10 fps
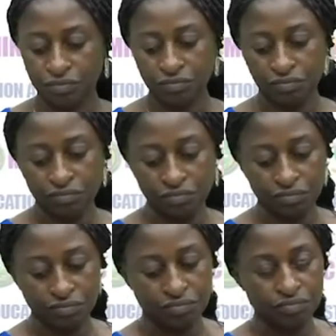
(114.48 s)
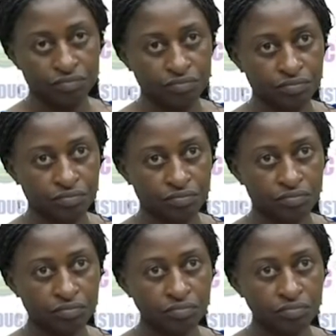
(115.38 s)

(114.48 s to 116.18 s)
Nothing is said.